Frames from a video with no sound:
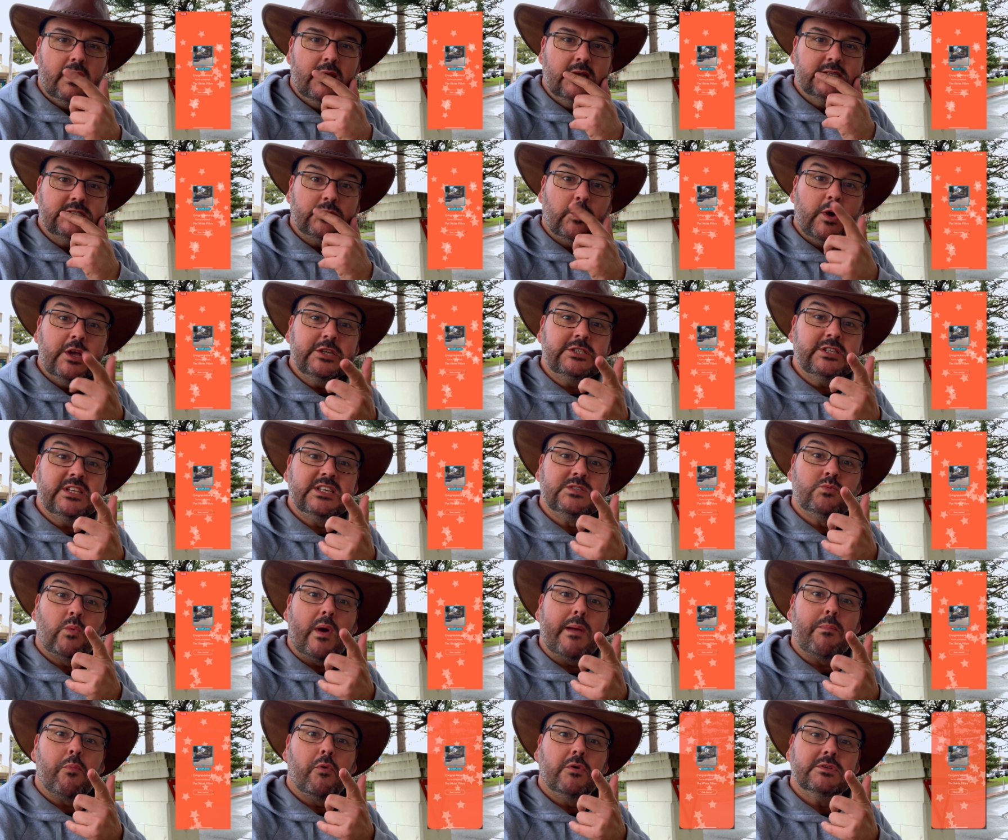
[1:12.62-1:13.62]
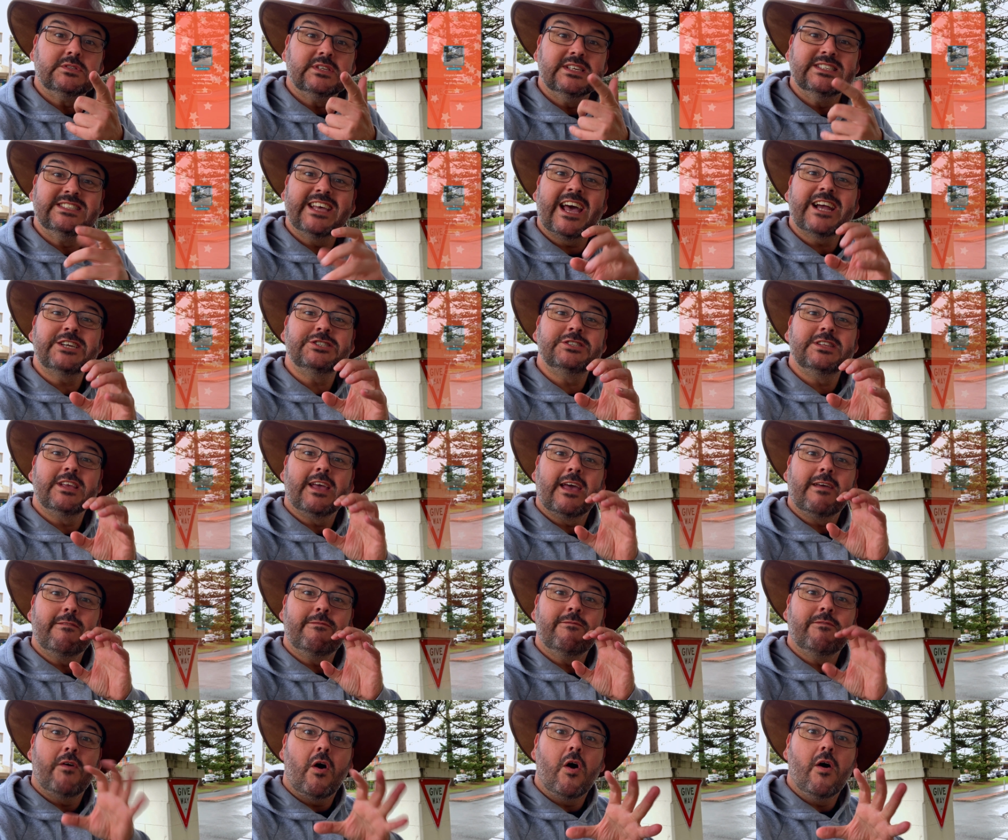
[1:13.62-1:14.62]
So each of these waypoints is actually a
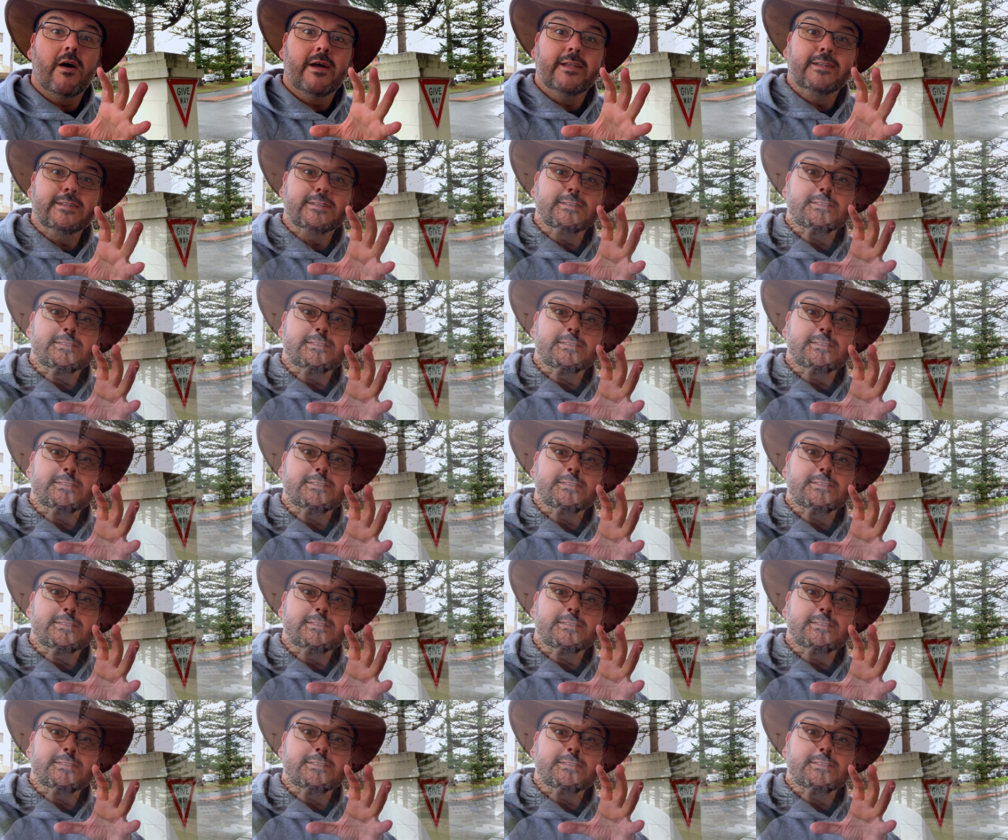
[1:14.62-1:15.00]
find.